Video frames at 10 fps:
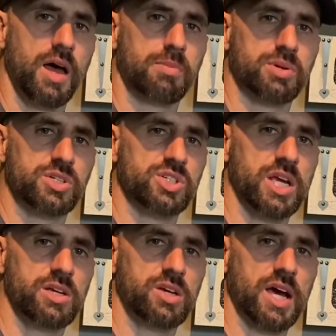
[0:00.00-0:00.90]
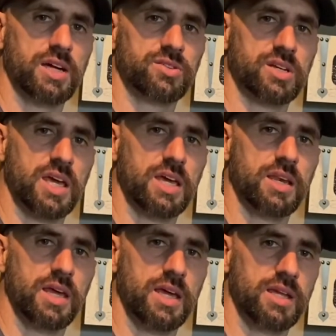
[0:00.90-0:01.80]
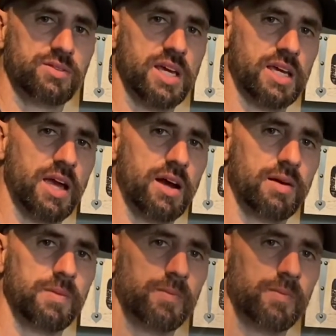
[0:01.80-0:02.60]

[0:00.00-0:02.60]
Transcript: appreciate you guys again, and take care.